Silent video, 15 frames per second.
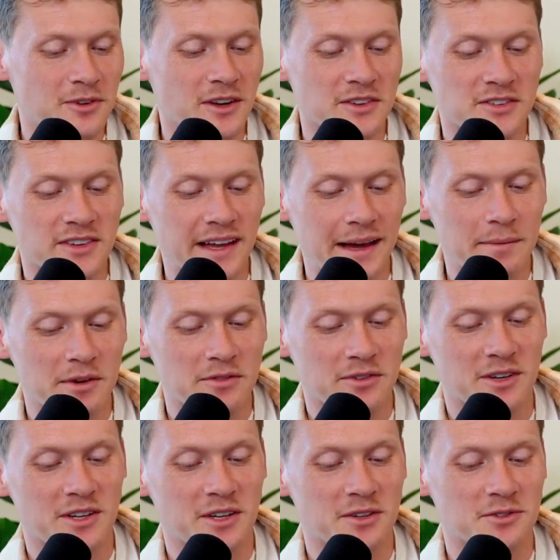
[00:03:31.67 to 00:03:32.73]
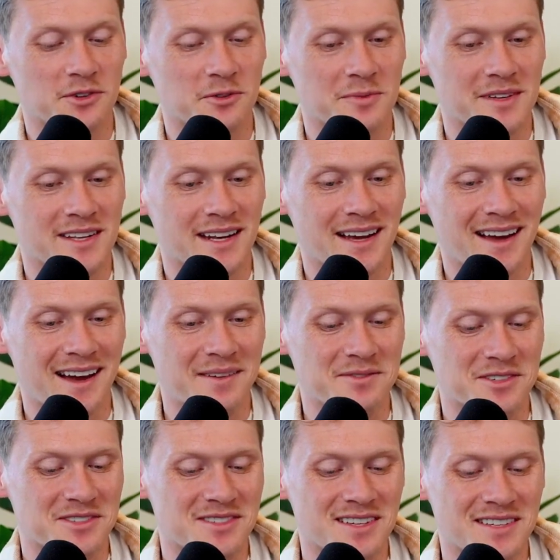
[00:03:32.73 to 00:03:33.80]
fun stat my friend Neil told me that
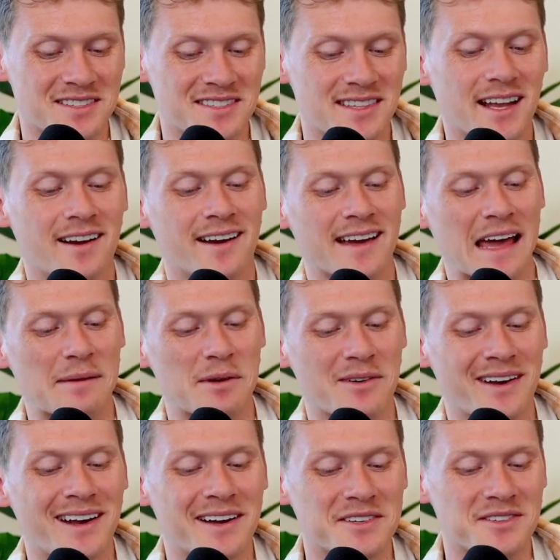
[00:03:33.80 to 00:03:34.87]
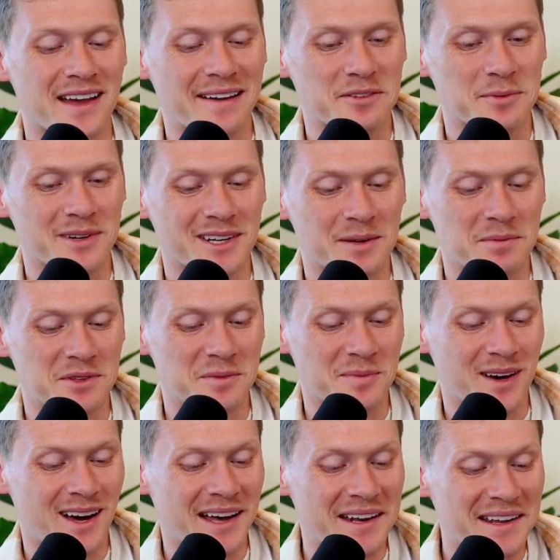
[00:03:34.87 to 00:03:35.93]
it's staring at me right now, so I have to bring it up on the
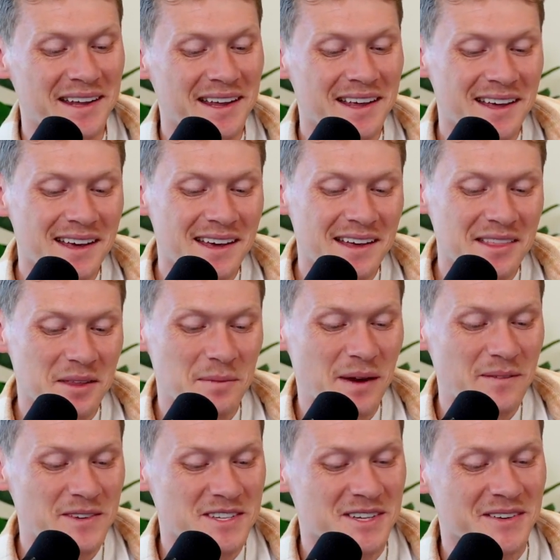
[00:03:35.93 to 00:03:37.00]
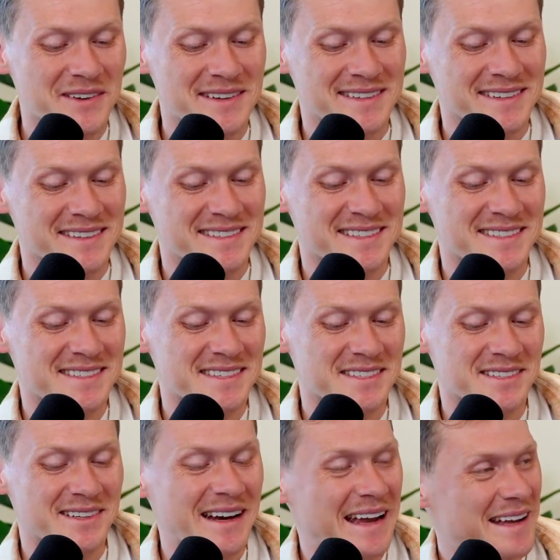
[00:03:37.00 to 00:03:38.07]
pod. The Memphis Grizzlies this
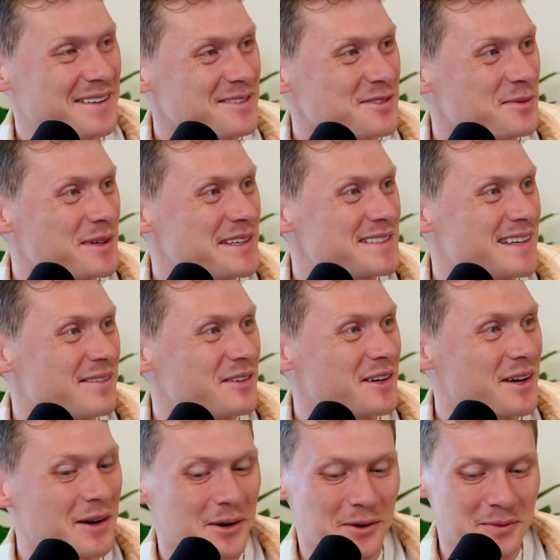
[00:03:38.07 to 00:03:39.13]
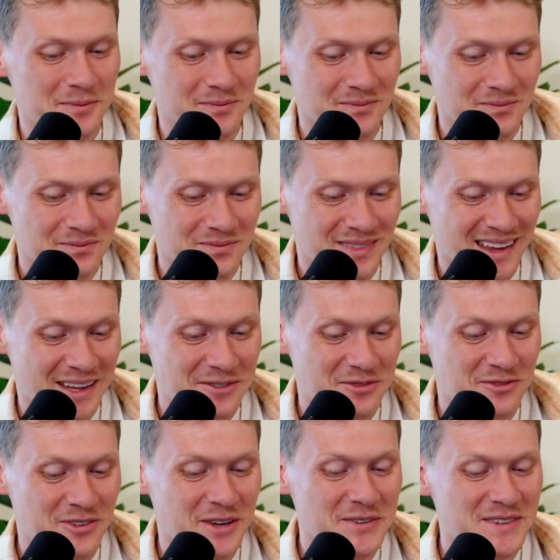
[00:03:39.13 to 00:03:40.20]
season are 8-27 at home and
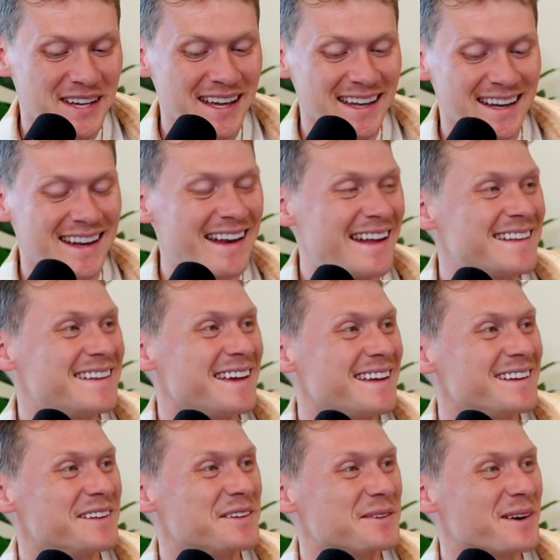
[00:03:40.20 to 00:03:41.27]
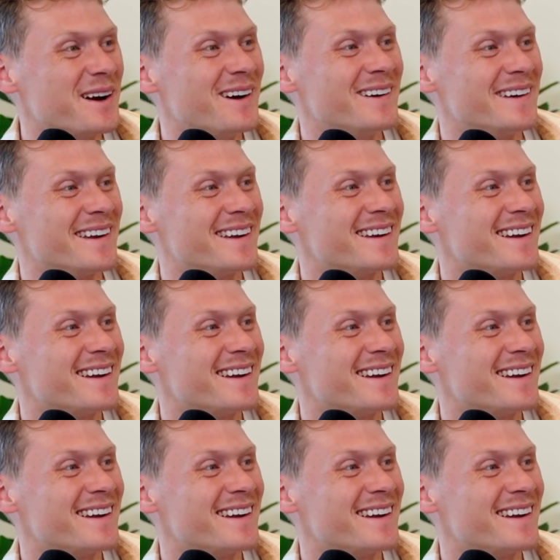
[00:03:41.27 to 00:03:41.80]
15-18 on the road.